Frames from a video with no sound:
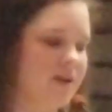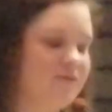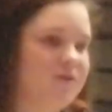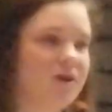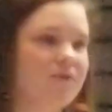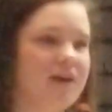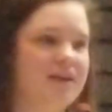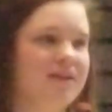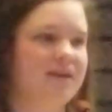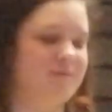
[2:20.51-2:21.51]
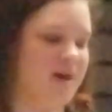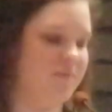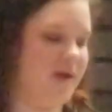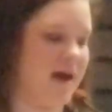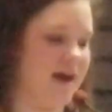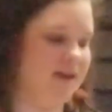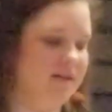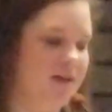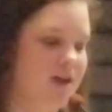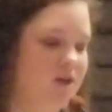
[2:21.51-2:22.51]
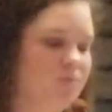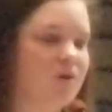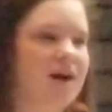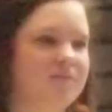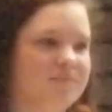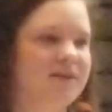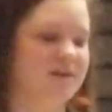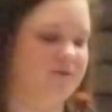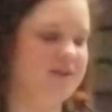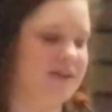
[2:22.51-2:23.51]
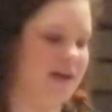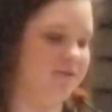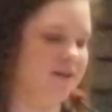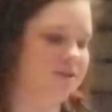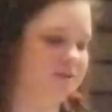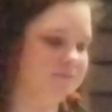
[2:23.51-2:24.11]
If you know anything about Pat, you probably know he's Irish.